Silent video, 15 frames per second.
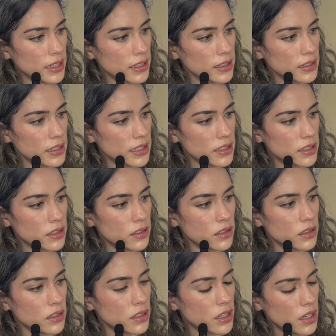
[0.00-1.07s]

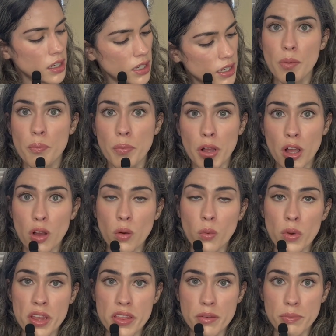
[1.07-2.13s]
little book
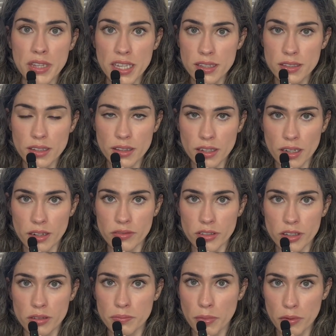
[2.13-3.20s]
with plants on the
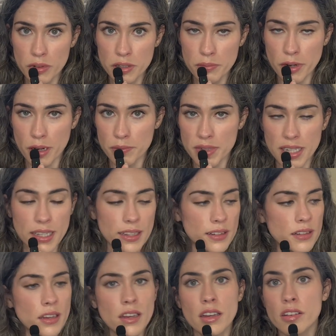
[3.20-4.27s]
cover bonus prompt in
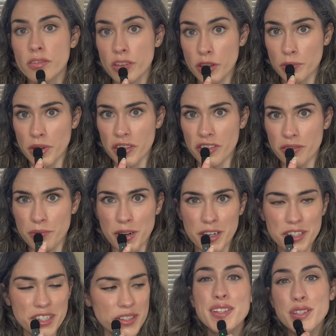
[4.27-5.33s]
for the month of
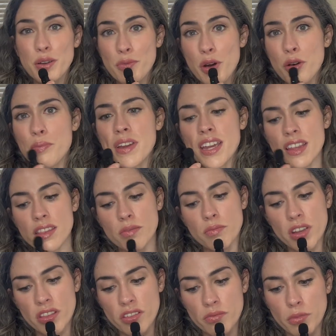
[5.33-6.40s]
March. So I'm hoping in the
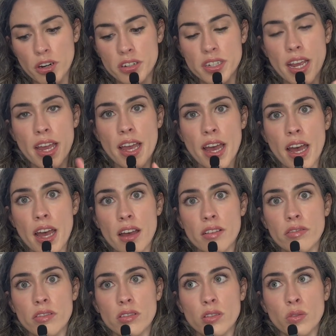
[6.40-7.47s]
month of March I have
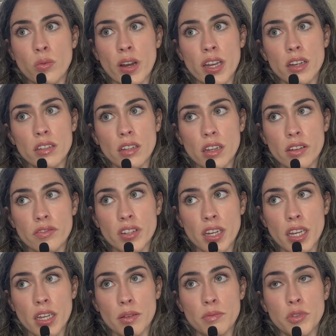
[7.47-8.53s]
quite a lot of
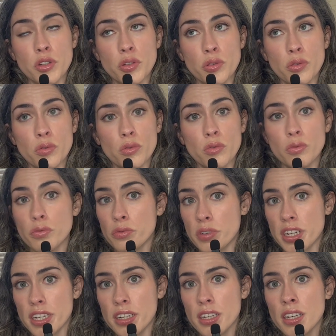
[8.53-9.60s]
time to
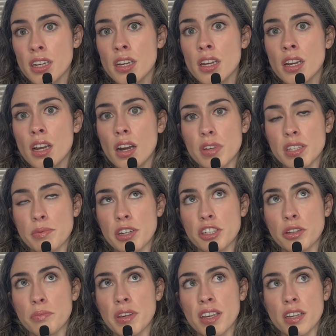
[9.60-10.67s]
read,
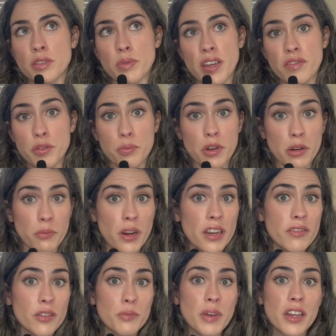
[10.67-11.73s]
especially because we have spring break
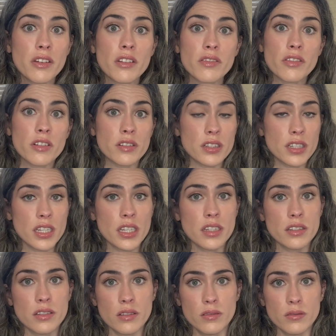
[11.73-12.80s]
for my university.
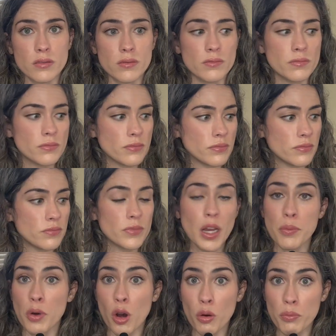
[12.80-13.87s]
So
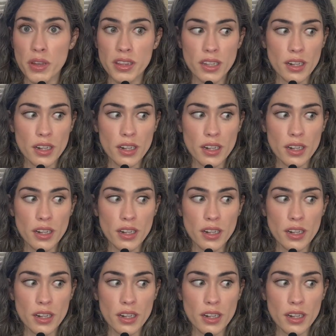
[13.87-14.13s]
I'm hoping